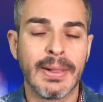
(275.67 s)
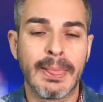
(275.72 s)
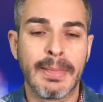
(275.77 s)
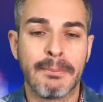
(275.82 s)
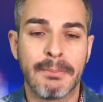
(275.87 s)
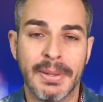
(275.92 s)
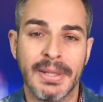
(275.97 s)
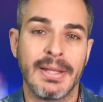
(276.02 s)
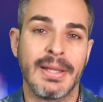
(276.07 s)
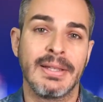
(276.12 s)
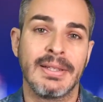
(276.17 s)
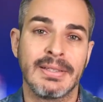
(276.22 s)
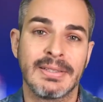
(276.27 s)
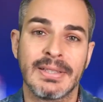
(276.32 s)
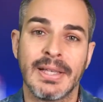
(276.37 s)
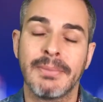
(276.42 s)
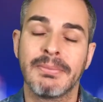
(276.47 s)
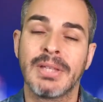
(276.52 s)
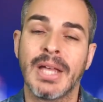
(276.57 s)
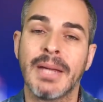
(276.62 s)
but at the
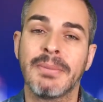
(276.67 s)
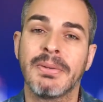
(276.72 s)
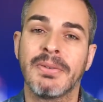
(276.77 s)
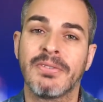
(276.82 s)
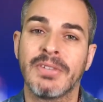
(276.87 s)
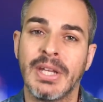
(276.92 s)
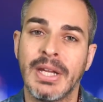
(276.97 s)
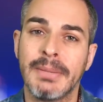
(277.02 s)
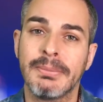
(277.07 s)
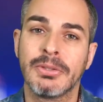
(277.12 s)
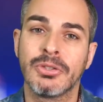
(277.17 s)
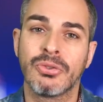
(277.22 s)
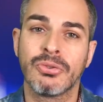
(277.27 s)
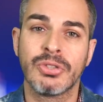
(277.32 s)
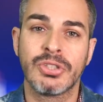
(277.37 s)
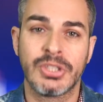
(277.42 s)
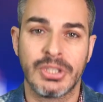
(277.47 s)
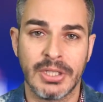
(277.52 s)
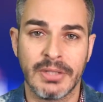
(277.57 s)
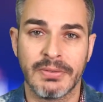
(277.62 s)
same time if they're able to
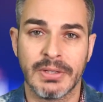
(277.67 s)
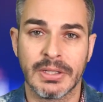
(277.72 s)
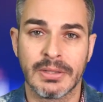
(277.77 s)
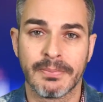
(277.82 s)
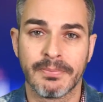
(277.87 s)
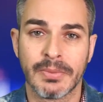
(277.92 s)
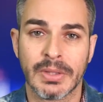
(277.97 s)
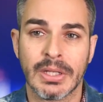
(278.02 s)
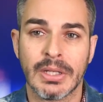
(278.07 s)
achieve it